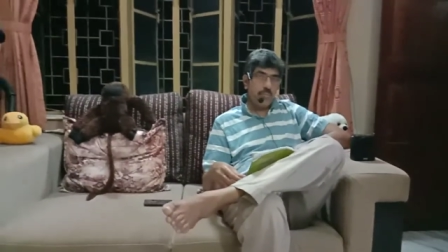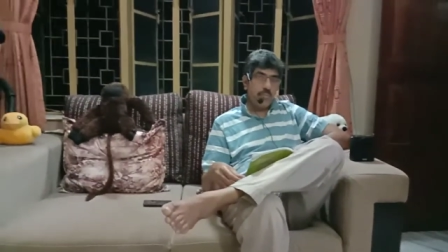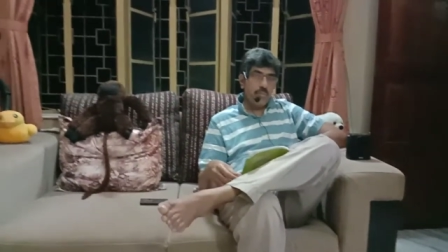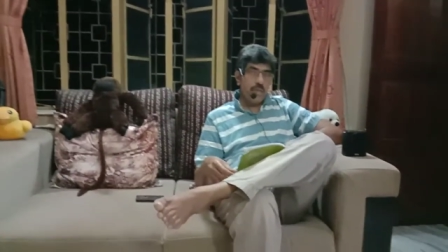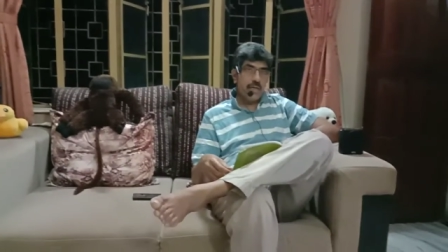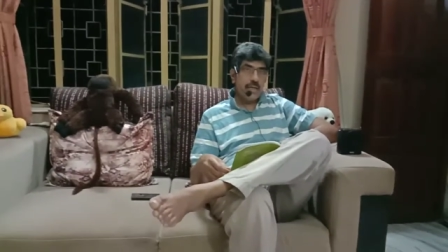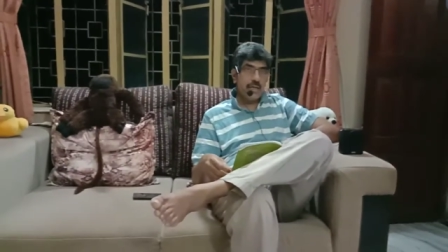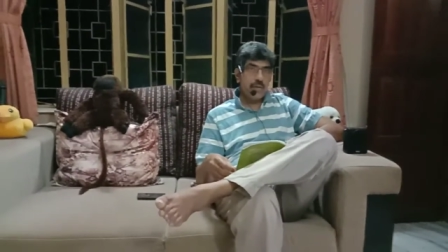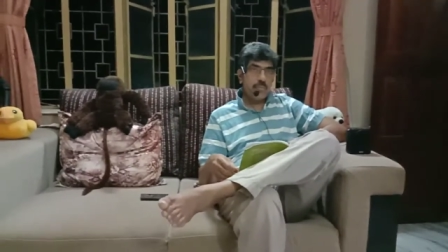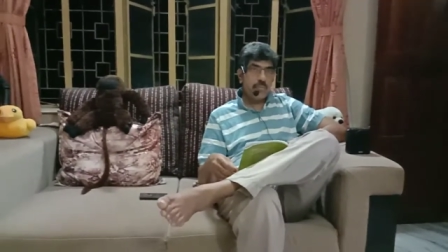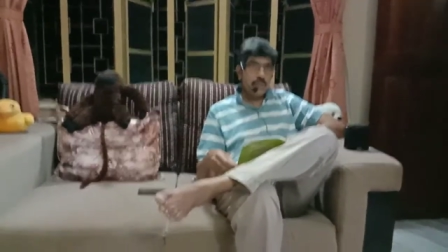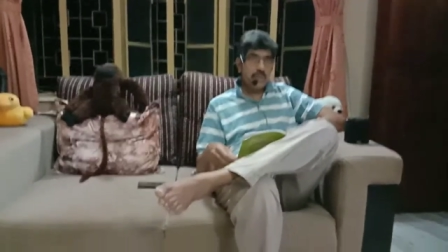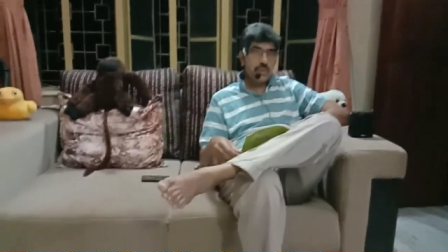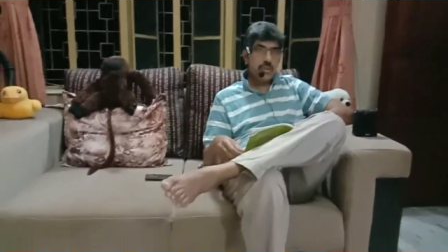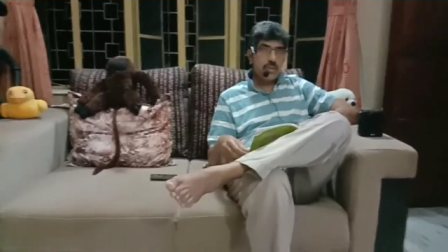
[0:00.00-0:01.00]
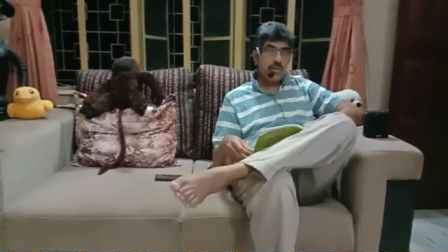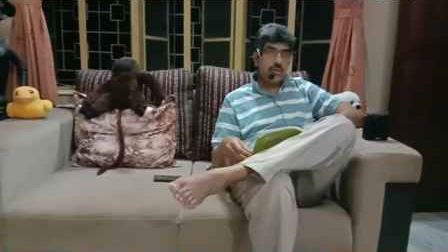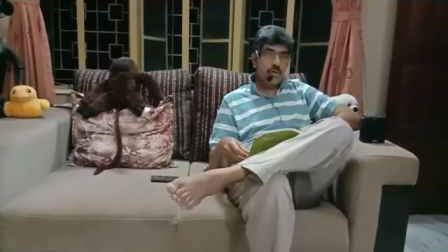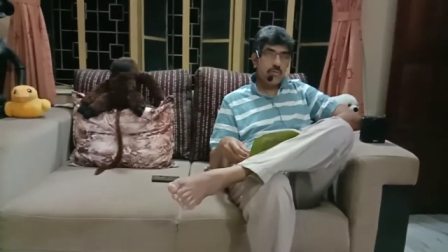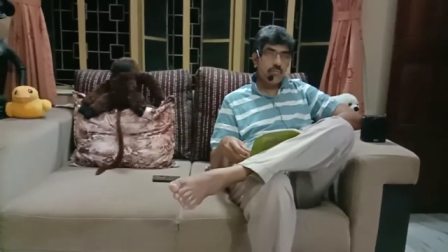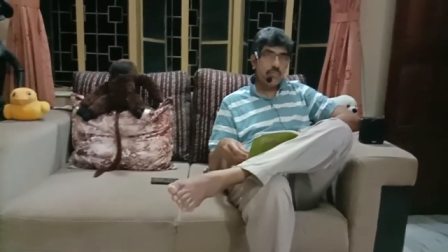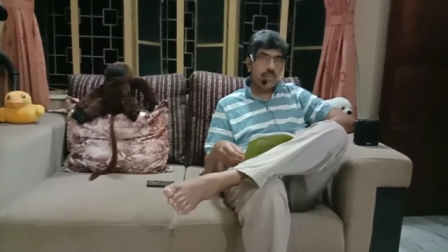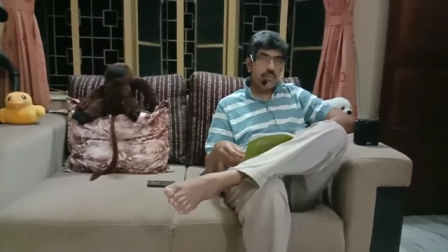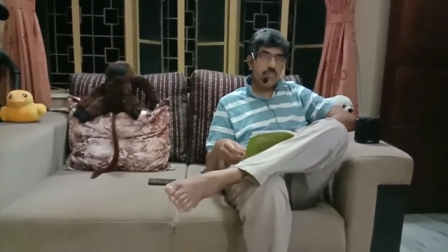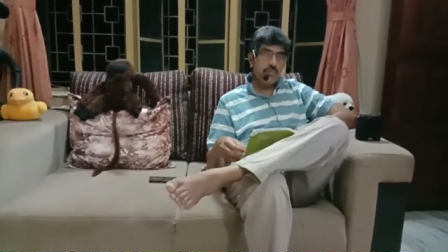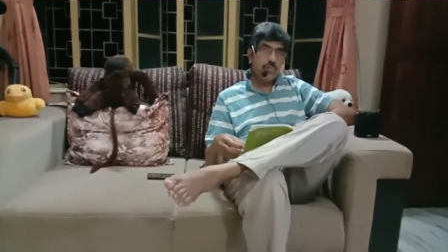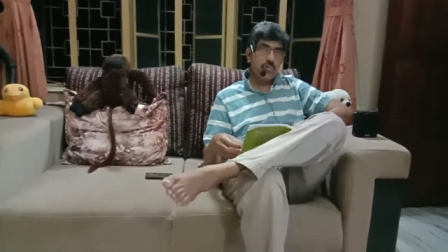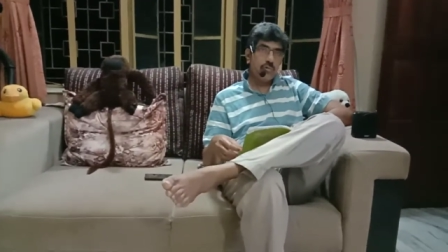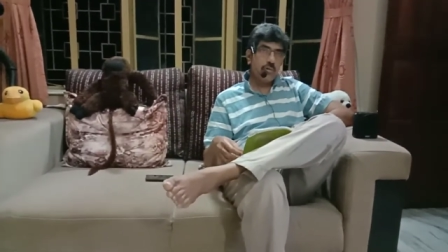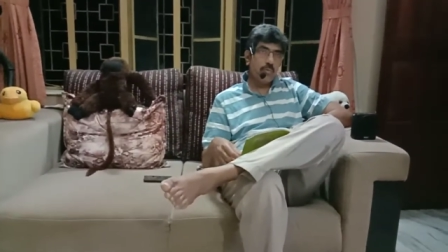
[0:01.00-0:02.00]
make a present of them
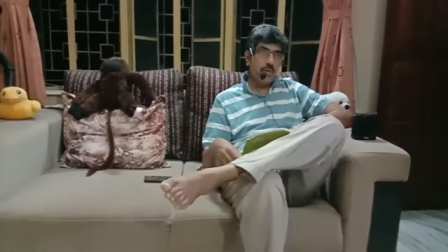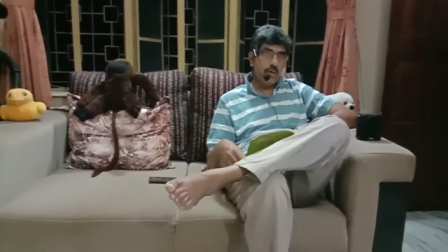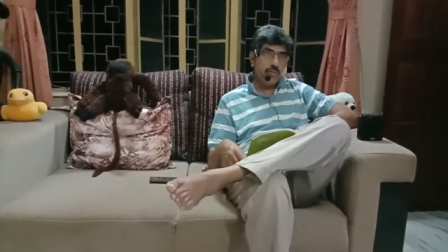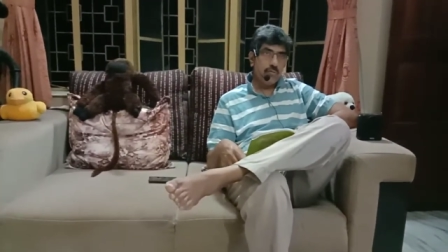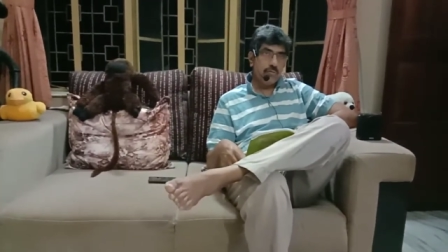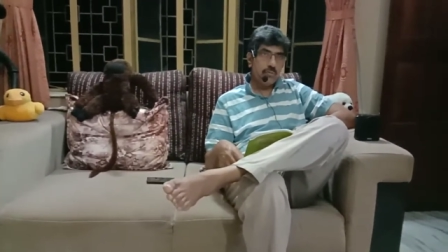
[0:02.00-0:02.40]
to Lomov.